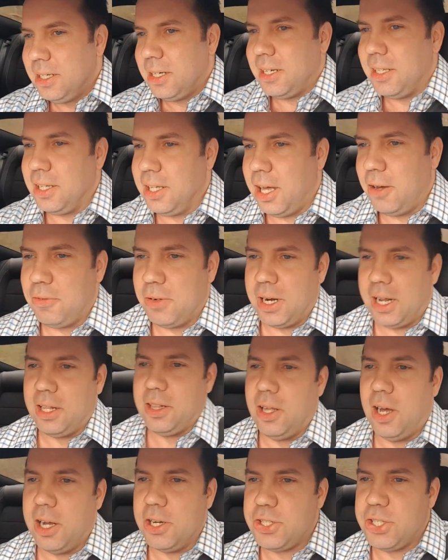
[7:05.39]
I love when I
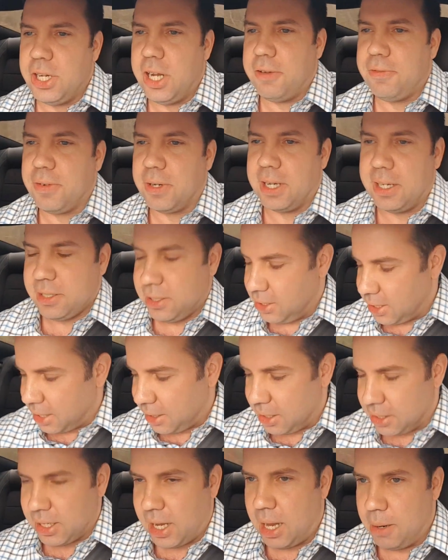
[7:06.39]
launch and I forget to
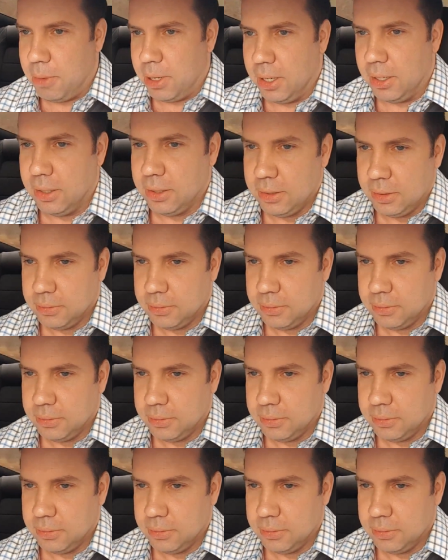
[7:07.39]
set the timer.